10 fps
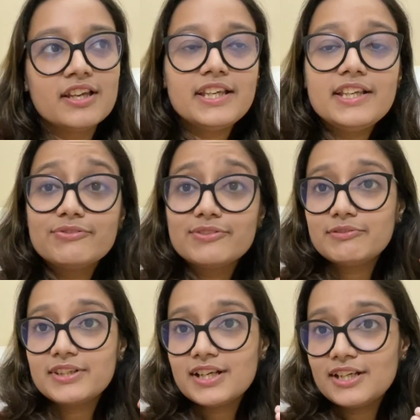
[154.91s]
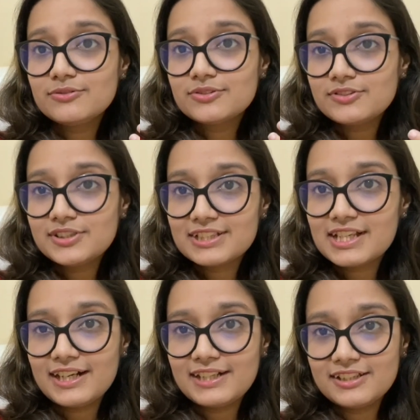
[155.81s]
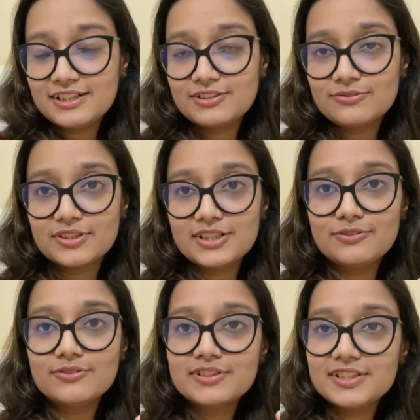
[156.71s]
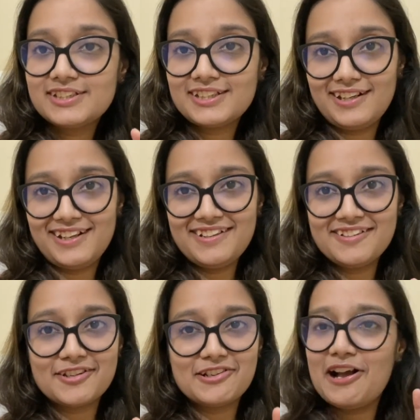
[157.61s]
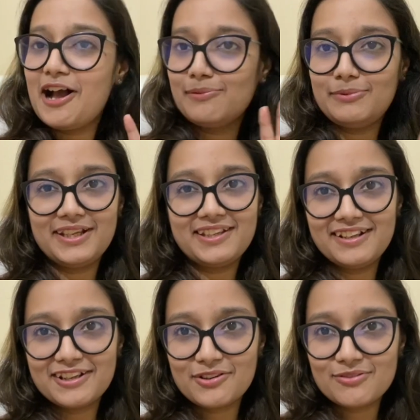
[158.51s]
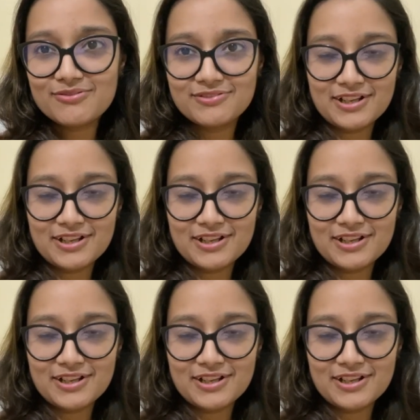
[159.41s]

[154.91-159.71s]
Even when I used to decide that, okay, you know, this Sunday I'm taking an off,